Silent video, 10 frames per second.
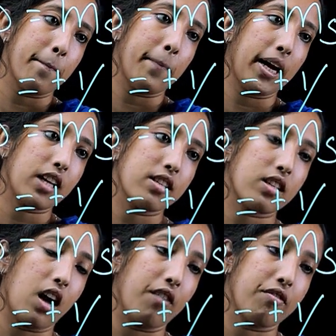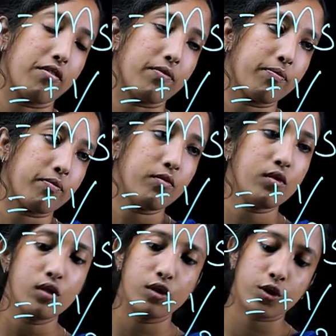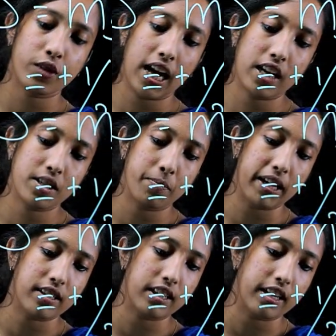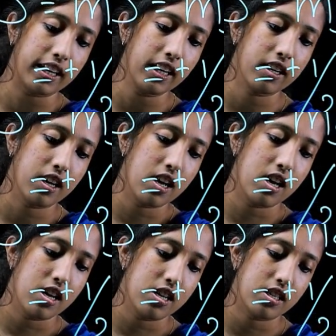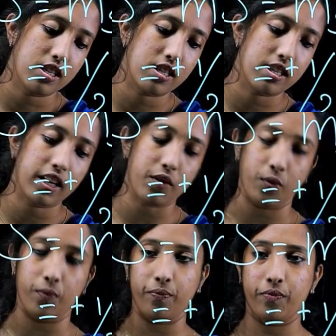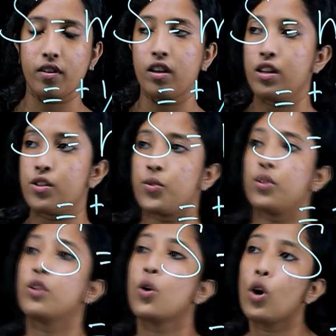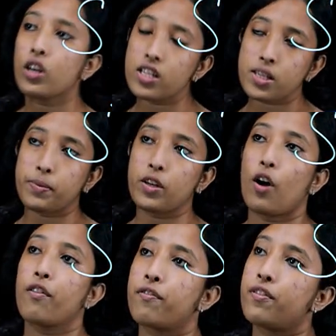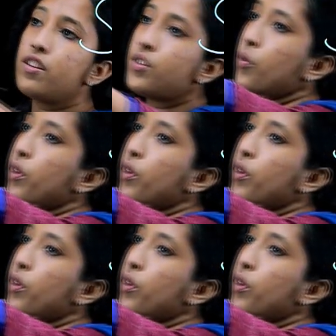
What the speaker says: minus half. So, that is basically 0. So, the total spin of this